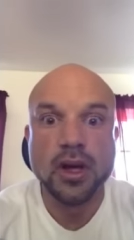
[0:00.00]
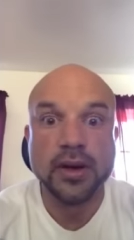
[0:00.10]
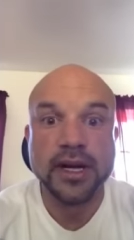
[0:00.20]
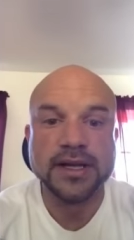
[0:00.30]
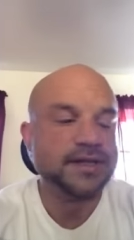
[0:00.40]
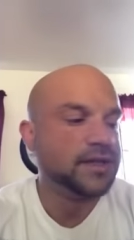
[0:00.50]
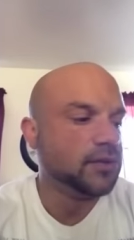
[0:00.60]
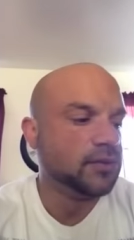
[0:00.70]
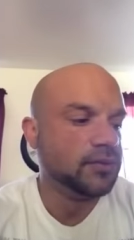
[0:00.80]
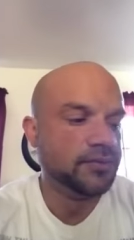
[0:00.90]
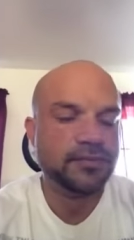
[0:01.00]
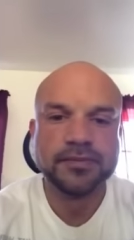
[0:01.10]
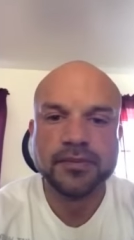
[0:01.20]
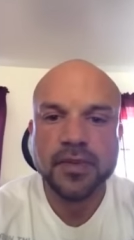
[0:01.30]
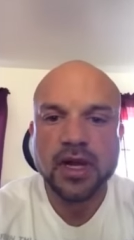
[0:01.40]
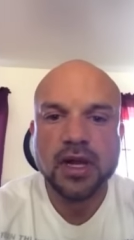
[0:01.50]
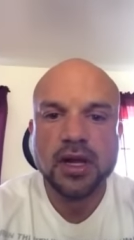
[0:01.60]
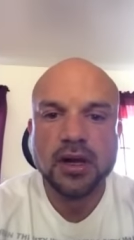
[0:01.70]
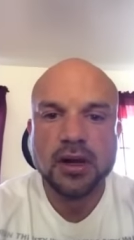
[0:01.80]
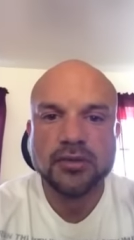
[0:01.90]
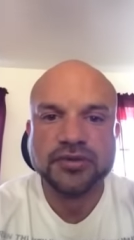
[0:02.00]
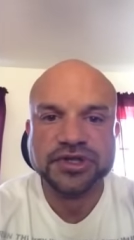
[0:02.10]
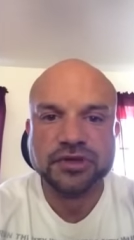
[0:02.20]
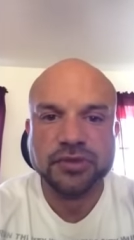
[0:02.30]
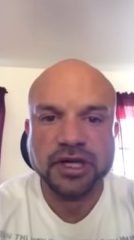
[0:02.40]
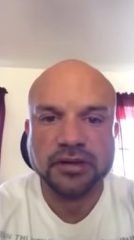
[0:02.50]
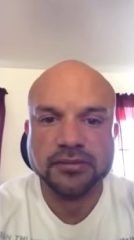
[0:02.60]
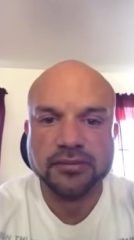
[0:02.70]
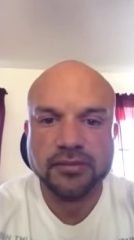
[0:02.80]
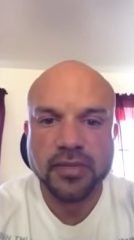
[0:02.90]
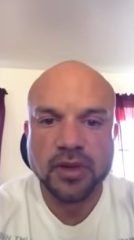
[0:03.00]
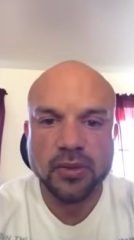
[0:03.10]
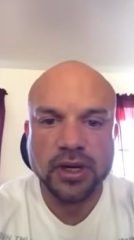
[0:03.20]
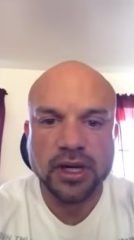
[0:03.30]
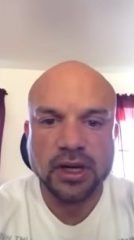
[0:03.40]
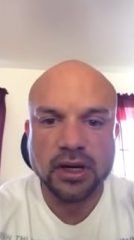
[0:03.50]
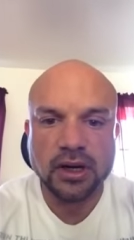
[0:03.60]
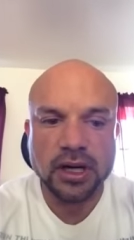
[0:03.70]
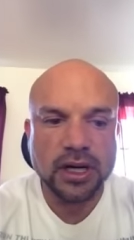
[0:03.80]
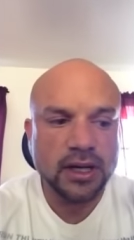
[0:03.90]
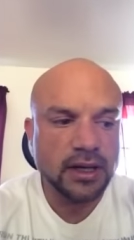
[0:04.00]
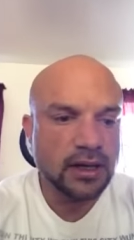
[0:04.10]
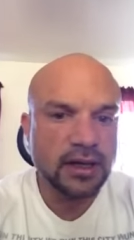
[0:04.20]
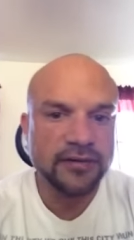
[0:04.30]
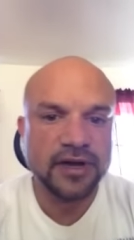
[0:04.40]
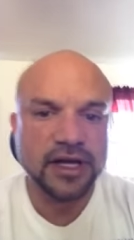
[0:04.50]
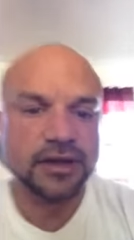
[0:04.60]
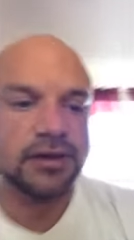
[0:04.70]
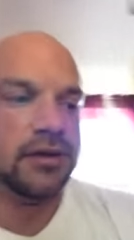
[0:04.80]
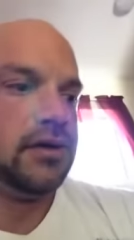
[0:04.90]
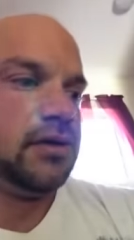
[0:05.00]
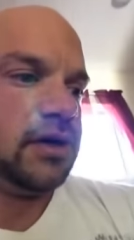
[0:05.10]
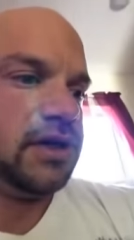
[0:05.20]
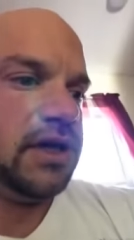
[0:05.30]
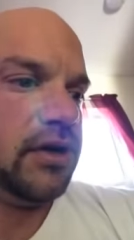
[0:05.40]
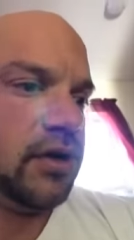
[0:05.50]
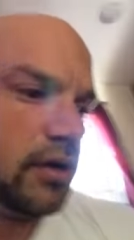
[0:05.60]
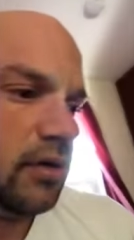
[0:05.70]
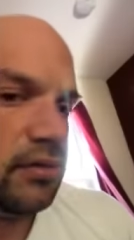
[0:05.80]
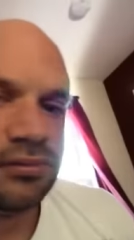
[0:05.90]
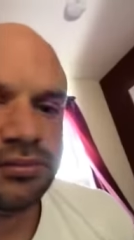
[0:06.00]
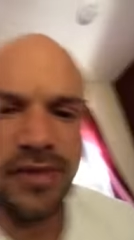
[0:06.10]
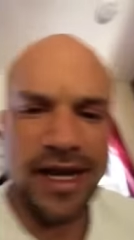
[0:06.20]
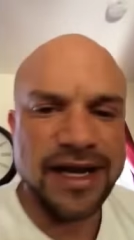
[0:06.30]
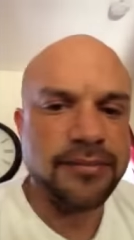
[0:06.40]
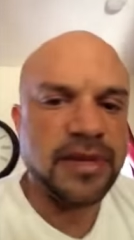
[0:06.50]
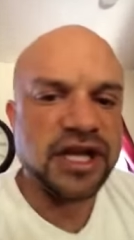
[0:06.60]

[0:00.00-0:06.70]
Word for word: Okay, so, resuming, we are, I've got cooked here, I didn't